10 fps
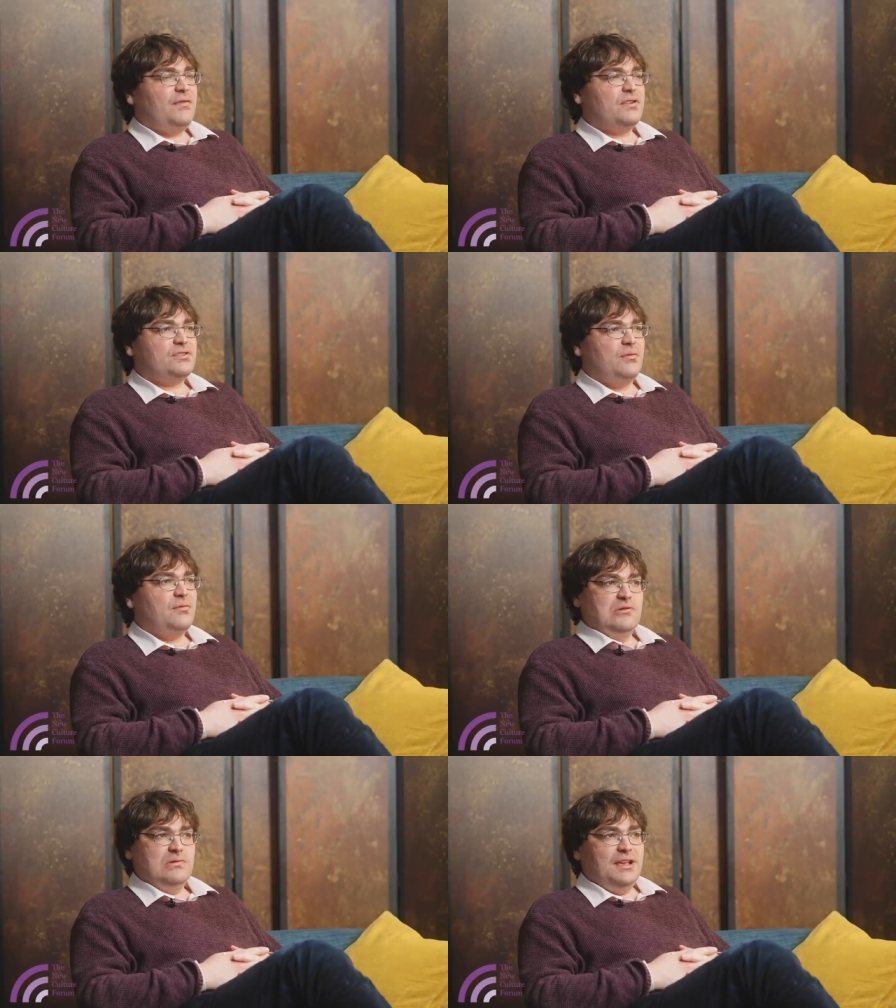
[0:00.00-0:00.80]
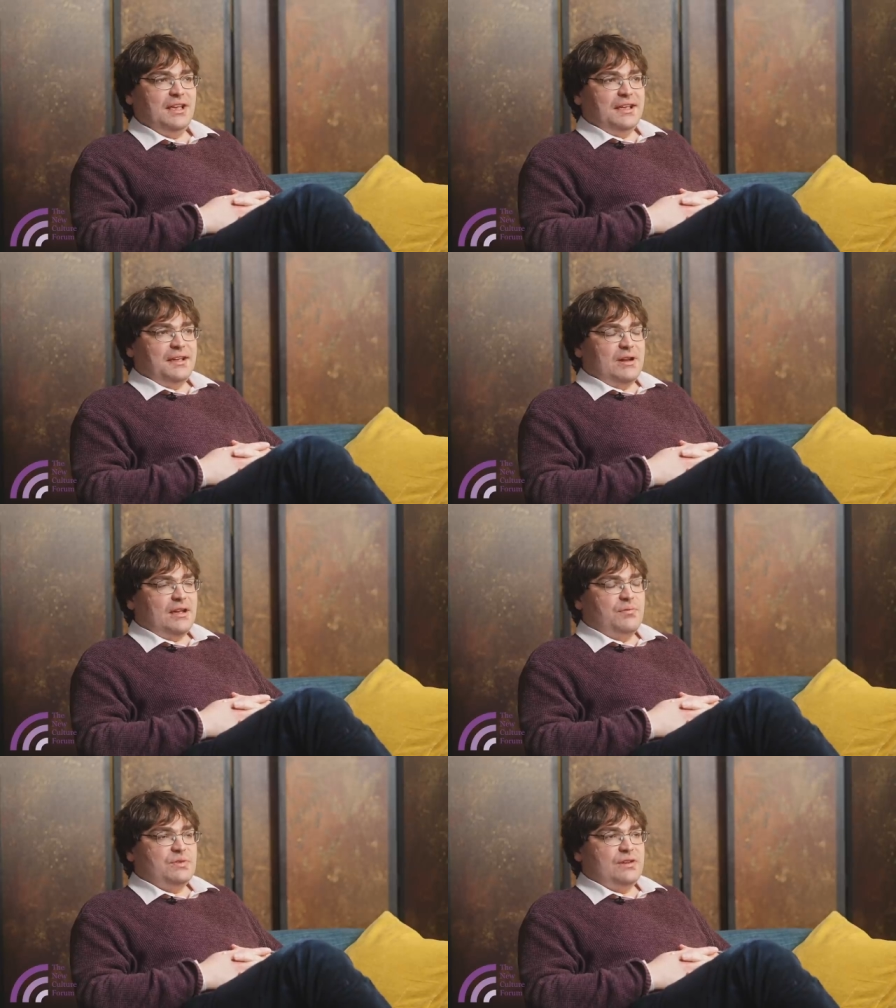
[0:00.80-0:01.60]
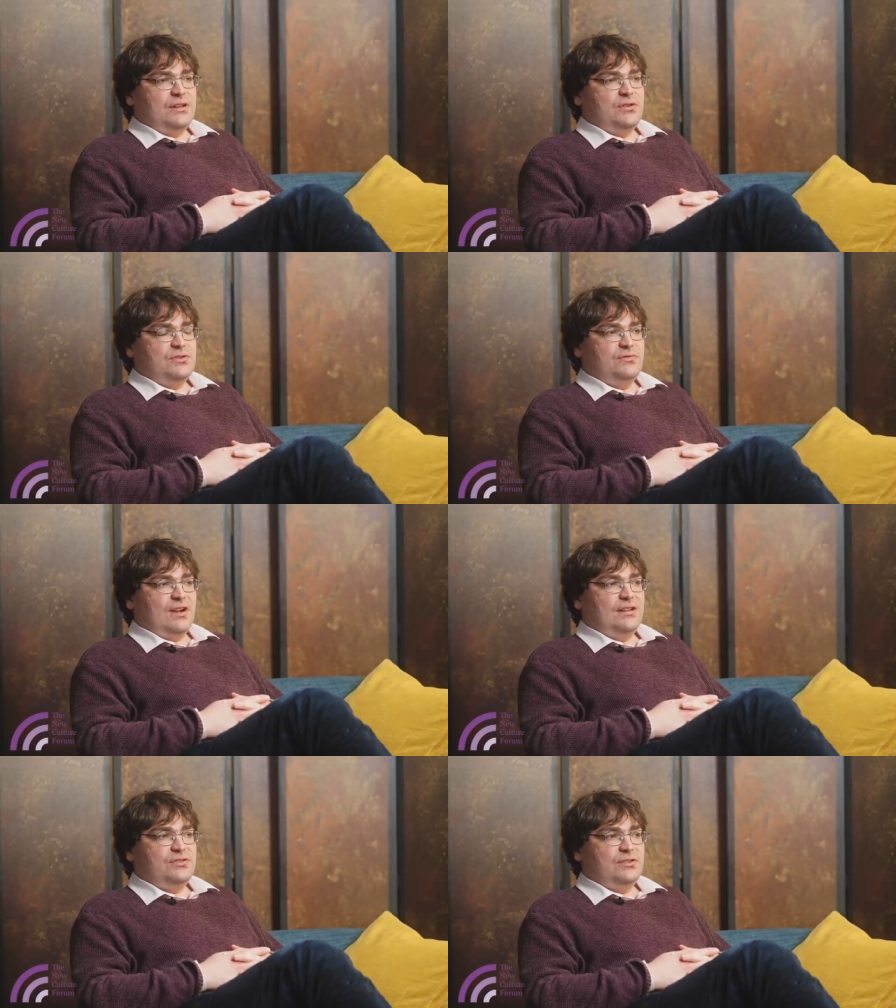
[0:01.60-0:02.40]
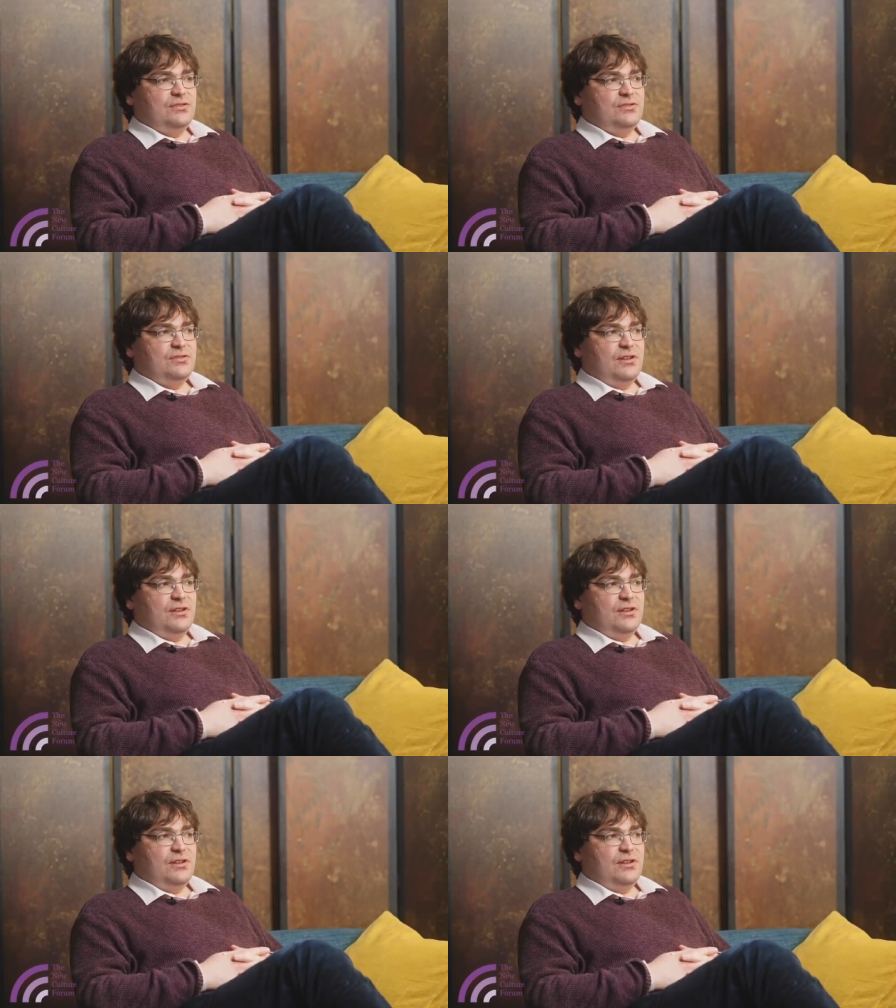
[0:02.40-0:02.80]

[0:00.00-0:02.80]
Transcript: Like, for example, when it comes to the issues of race and